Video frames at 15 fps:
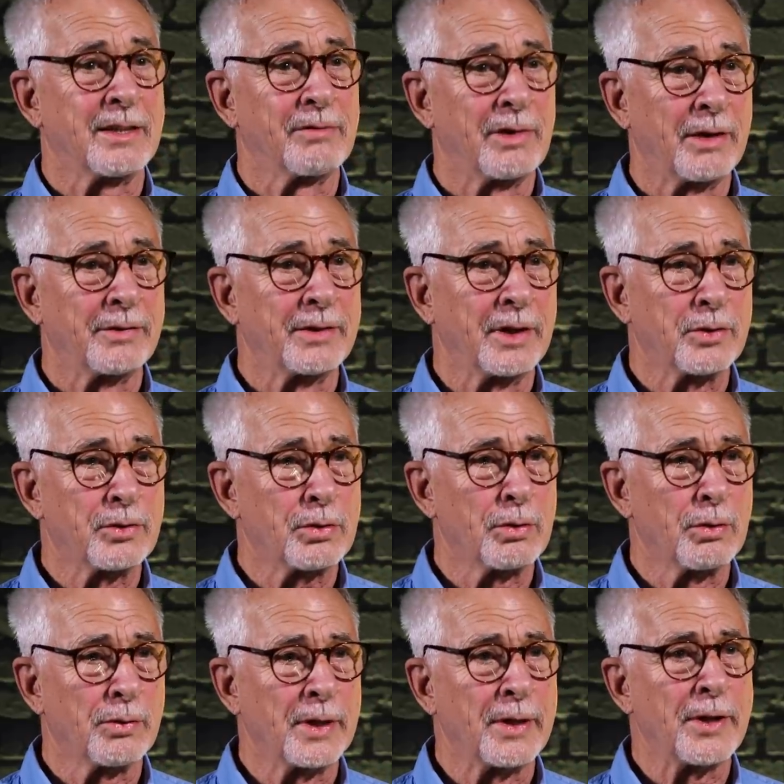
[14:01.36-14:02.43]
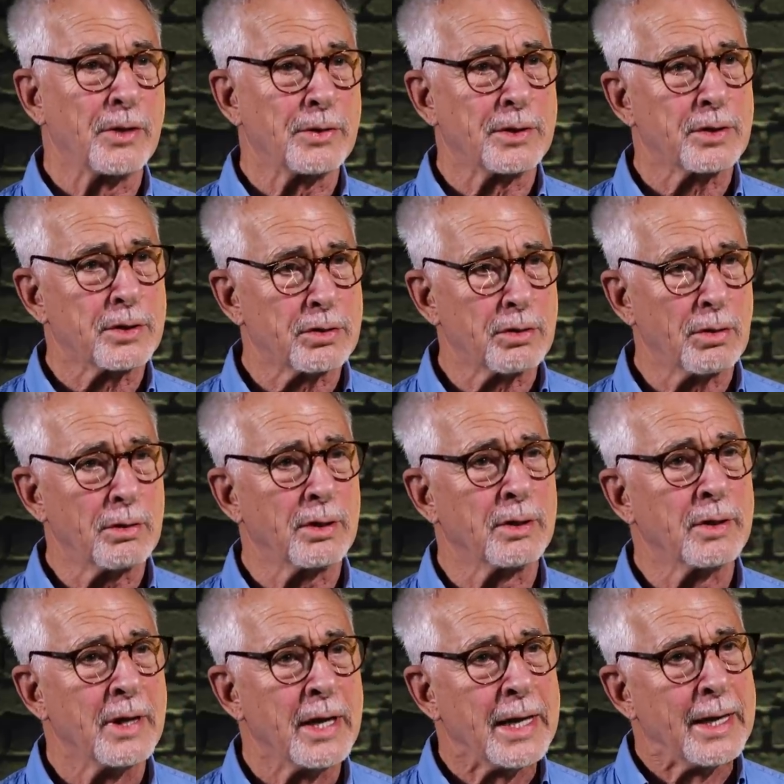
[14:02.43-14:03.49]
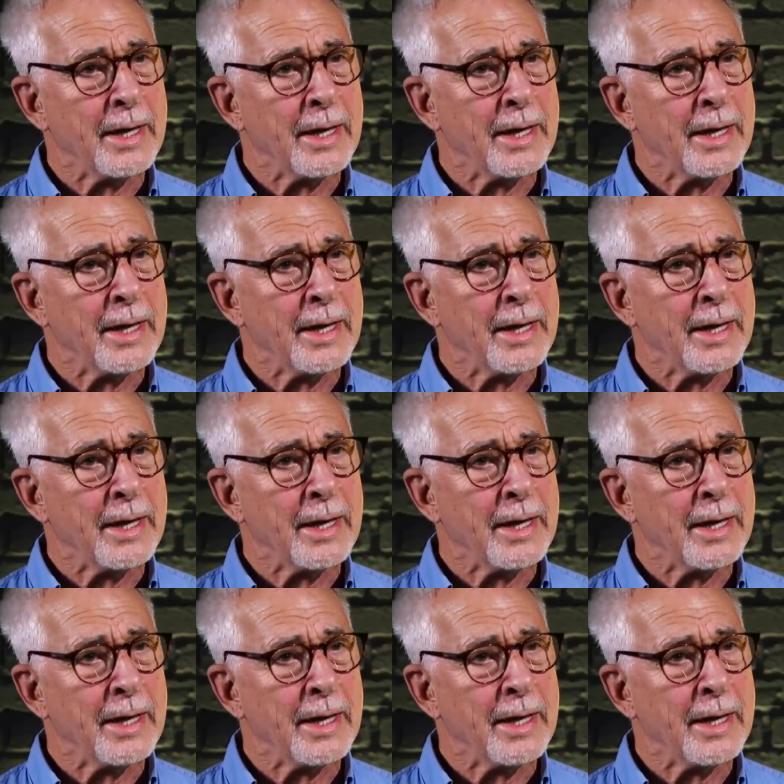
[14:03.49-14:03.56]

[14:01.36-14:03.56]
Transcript: of loving the truth. And there's a certain